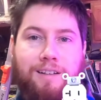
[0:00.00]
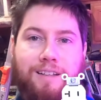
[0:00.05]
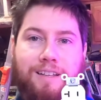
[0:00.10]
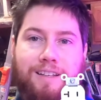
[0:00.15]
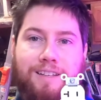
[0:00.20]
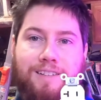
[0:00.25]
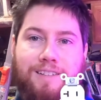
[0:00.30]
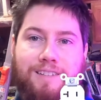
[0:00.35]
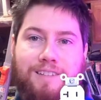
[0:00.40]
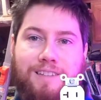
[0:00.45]

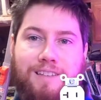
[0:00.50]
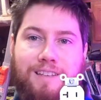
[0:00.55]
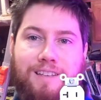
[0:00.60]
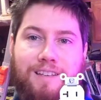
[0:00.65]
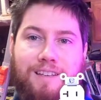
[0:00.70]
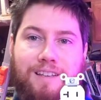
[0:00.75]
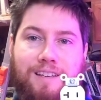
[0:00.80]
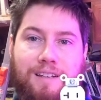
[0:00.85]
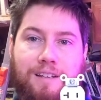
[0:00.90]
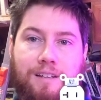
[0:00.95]
is
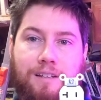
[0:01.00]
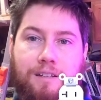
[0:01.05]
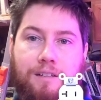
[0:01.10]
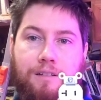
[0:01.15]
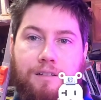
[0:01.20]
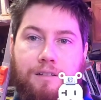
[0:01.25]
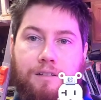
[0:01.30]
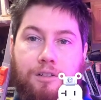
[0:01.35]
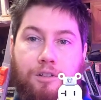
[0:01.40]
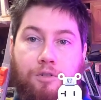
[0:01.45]
the
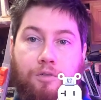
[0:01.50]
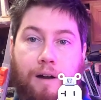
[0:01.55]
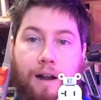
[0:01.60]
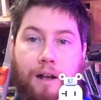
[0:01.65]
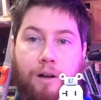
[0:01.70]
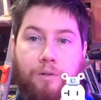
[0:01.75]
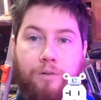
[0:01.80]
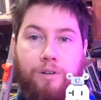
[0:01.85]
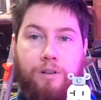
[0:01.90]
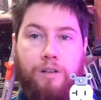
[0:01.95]

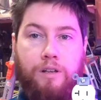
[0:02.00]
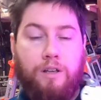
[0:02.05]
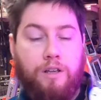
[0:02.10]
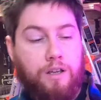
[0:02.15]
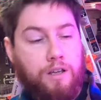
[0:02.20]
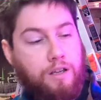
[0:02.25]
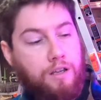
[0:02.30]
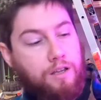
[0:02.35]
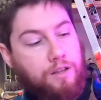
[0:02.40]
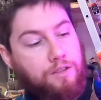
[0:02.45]
ground.
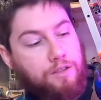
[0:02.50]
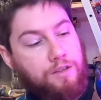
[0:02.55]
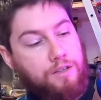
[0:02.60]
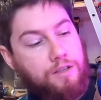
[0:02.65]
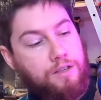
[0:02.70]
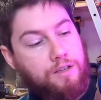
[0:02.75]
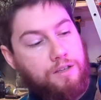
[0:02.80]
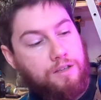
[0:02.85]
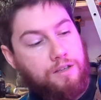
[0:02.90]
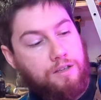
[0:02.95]

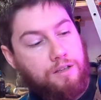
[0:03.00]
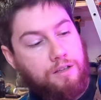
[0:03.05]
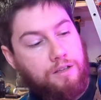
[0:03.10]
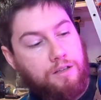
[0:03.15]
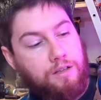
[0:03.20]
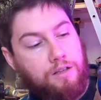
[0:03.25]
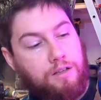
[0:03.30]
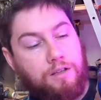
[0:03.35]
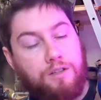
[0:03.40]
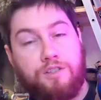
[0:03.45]
The
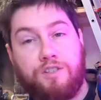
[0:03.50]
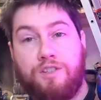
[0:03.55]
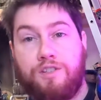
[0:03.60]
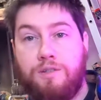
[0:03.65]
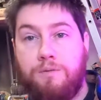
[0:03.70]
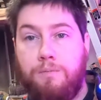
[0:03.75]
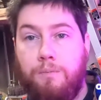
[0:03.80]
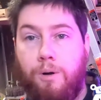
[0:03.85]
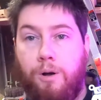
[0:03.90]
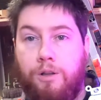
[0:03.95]

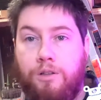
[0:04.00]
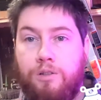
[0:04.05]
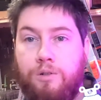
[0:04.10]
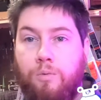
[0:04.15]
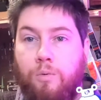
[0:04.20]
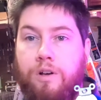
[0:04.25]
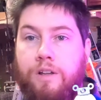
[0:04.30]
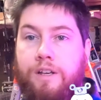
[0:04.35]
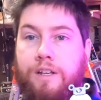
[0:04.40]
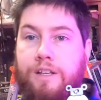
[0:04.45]
smaller
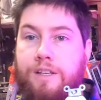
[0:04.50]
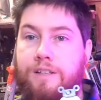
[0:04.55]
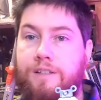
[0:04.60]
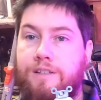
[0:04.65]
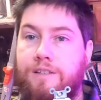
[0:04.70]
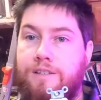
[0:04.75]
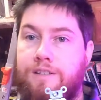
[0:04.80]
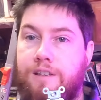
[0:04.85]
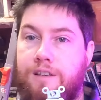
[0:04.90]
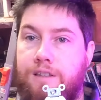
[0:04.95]
one
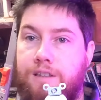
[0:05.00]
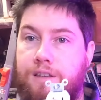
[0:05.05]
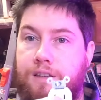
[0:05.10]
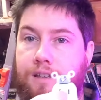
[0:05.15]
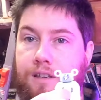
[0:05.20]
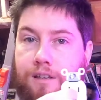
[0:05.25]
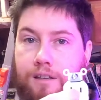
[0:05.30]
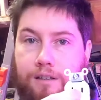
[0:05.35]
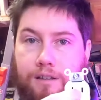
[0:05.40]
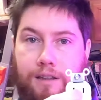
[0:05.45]
is
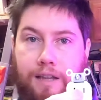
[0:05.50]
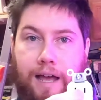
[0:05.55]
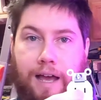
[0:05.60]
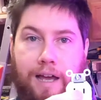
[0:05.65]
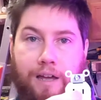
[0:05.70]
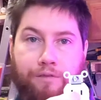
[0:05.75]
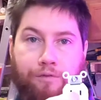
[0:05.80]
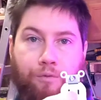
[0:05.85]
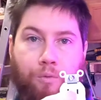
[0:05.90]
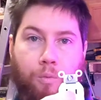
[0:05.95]
the
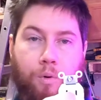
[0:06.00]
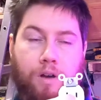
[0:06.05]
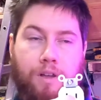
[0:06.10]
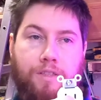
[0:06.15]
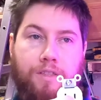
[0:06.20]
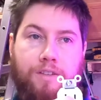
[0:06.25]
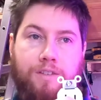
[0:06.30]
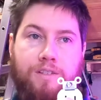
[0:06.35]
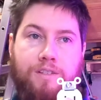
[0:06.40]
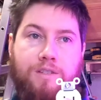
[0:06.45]
live
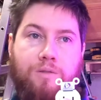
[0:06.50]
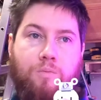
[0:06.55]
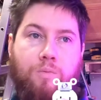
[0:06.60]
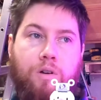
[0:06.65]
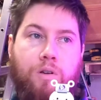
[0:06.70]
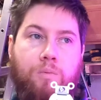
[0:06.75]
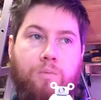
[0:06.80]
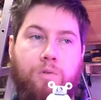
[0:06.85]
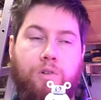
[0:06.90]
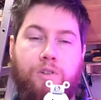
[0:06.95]
one. This is the
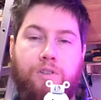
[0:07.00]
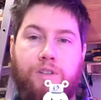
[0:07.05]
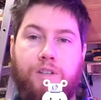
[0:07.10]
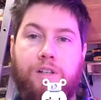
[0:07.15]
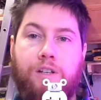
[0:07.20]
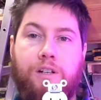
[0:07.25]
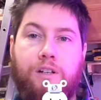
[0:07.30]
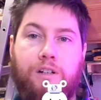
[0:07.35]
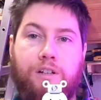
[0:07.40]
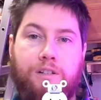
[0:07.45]
one where the
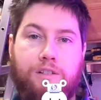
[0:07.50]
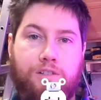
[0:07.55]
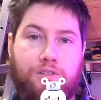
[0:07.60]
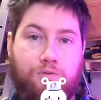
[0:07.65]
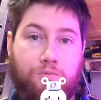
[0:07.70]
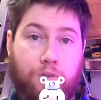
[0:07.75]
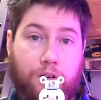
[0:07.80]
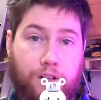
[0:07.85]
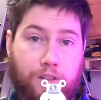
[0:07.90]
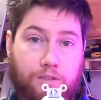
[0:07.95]
current
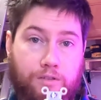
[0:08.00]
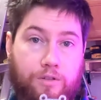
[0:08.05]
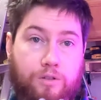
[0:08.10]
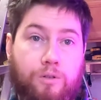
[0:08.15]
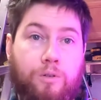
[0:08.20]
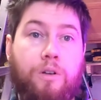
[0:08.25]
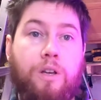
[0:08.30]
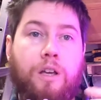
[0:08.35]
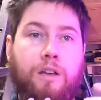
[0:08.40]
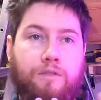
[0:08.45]
is running
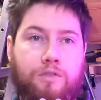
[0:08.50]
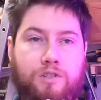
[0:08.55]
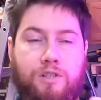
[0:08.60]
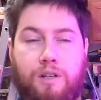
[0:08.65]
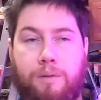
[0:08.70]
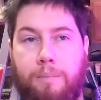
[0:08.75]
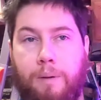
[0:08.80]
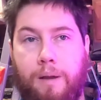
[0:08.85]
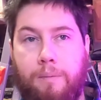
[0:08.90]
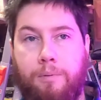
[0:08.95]
through. You
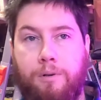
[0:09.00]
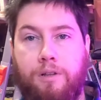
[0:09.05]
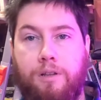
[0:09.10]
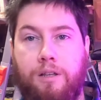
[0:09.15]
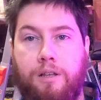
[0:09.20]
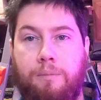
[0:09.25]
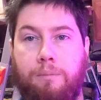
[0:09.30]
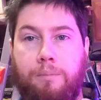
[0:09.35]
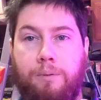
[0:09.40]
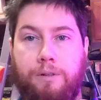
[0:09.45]
stick a paper
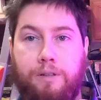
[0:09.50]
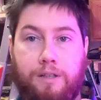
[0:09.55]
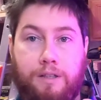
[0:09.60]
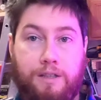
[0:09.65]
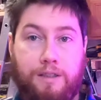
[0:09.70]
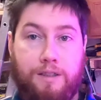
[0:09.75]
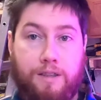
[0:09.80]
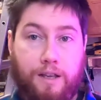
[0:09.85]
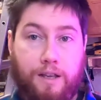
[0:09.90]
clip in